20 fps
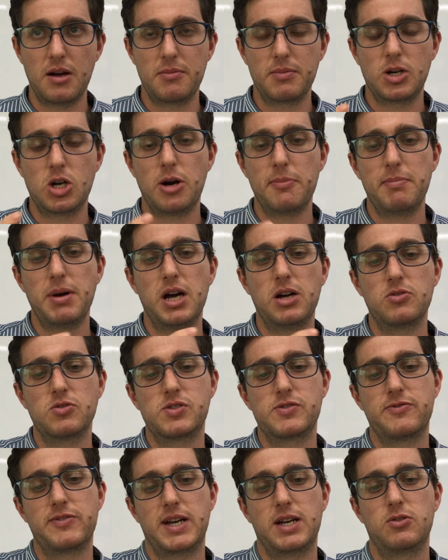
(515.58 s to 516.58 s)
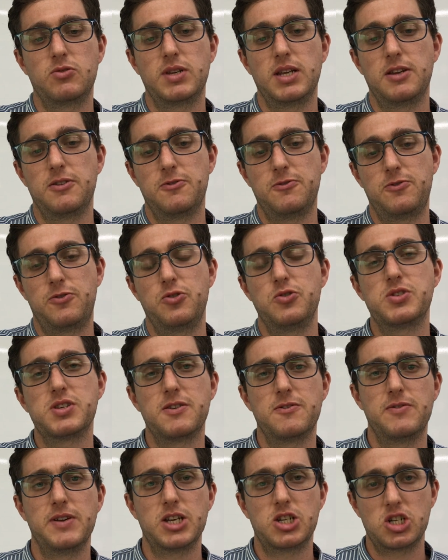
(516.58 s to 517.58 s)
compounds found in fruits
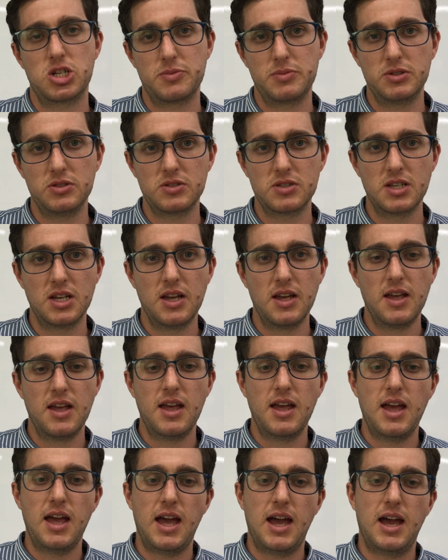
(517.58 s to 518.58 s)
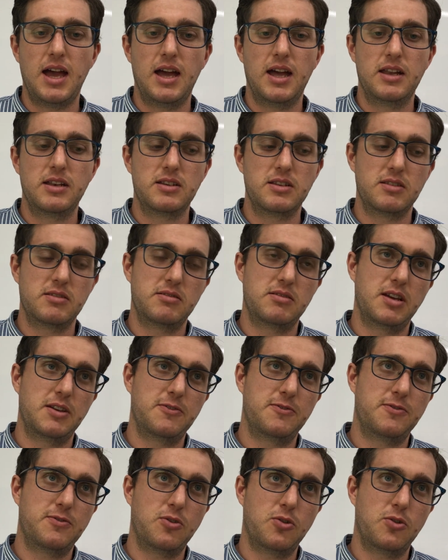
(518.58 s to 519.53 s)
and vegetables, and they